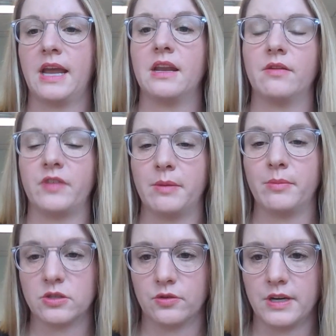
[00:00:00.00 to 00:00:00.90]
and
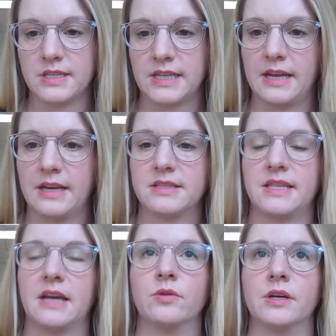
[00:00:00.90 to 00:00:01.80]
inflammatory status
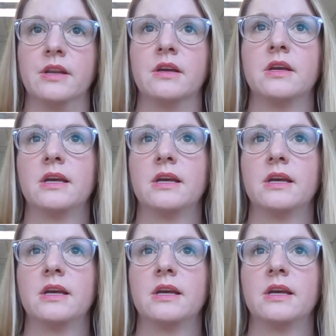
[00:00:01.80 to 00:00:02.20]
that would